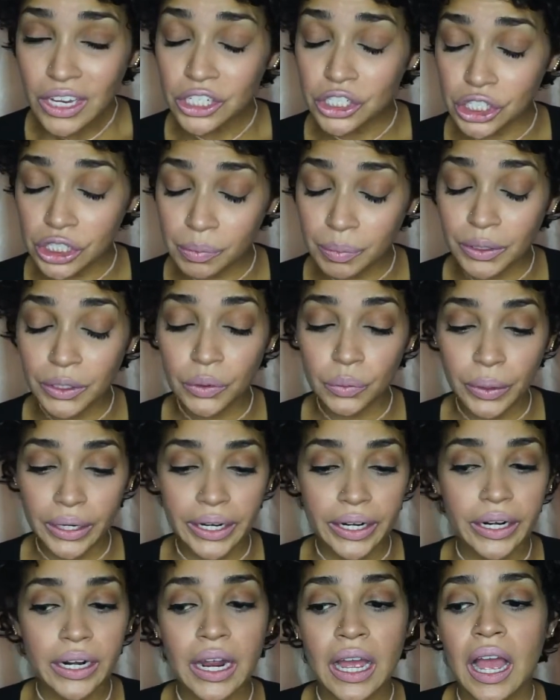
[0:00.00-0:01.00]
Just be
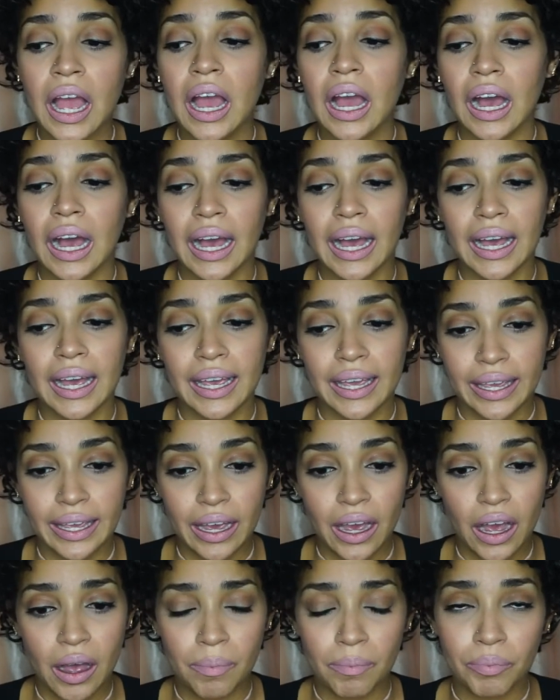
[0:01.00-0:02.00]
aware. I
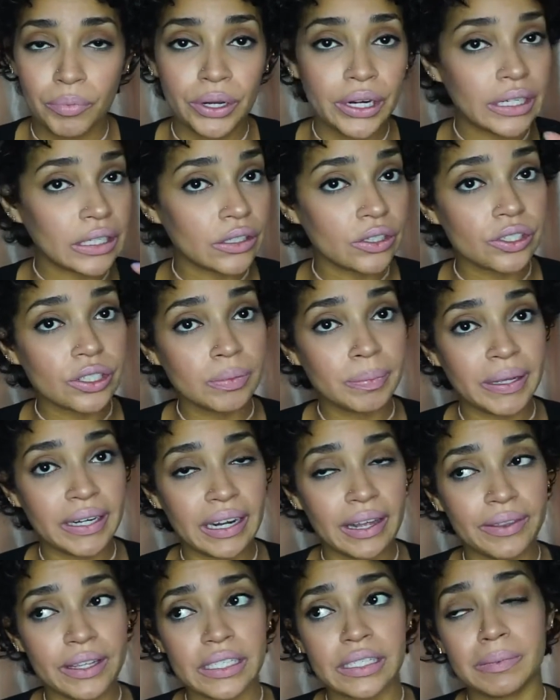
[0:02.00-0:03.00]
put a little spin
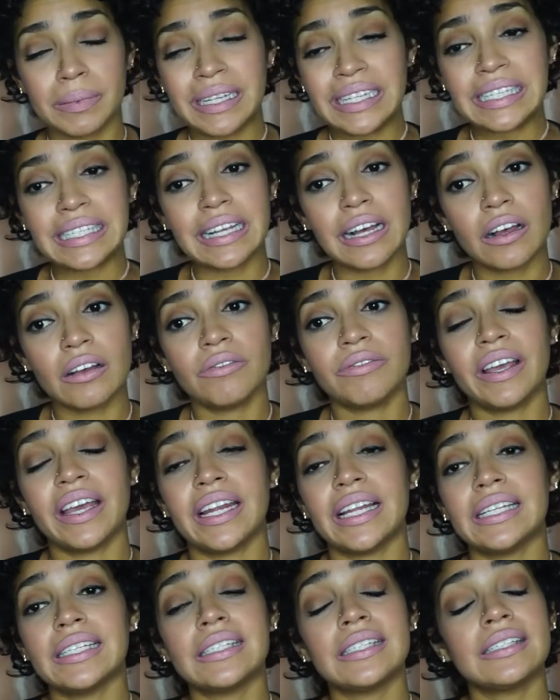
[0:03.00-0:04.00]
on this myself,
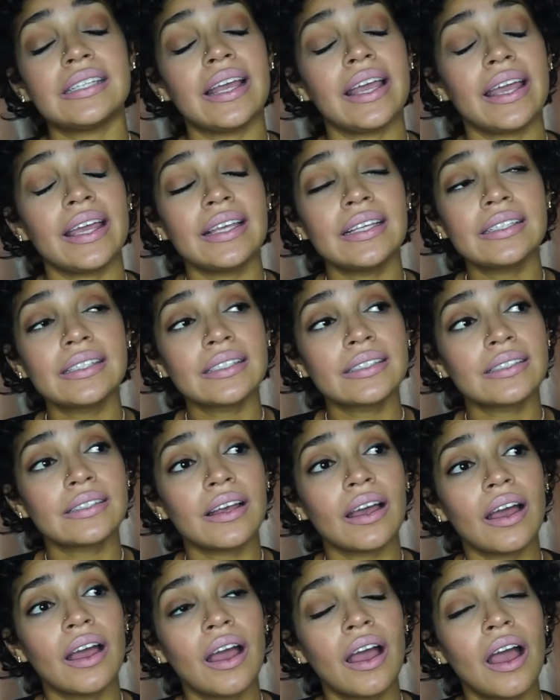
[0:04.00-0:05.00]
and it tastes
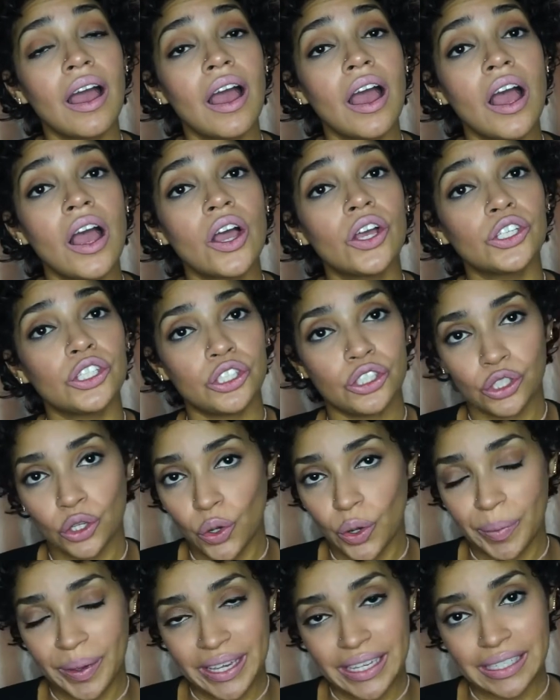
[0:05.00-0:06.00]

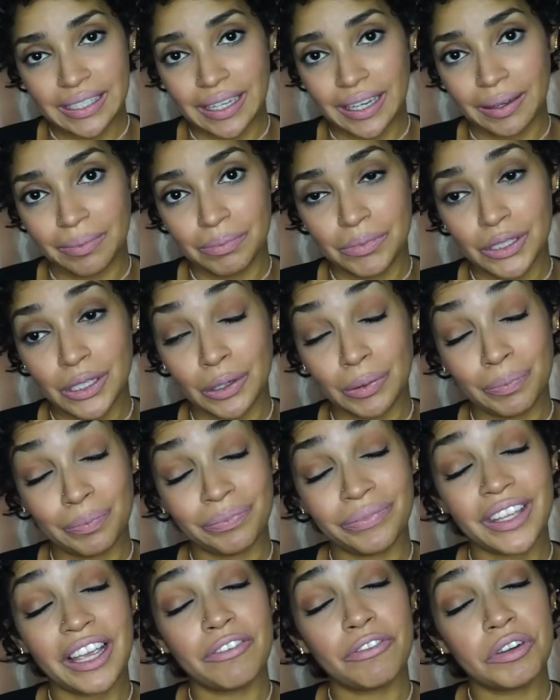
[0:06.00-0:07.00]
so amazing. So
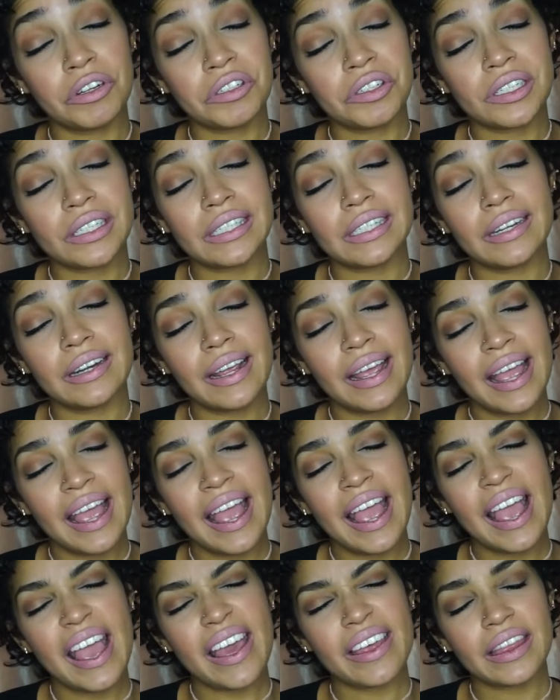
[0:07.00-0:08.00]
if you're interested,
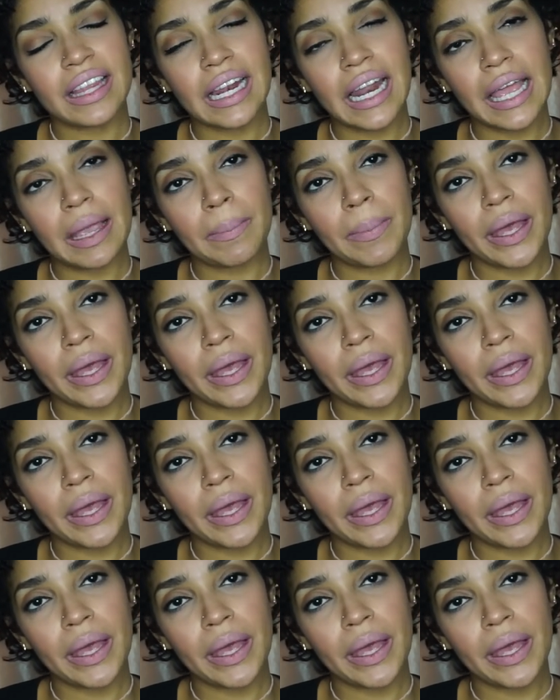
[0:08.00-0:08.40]
hit the like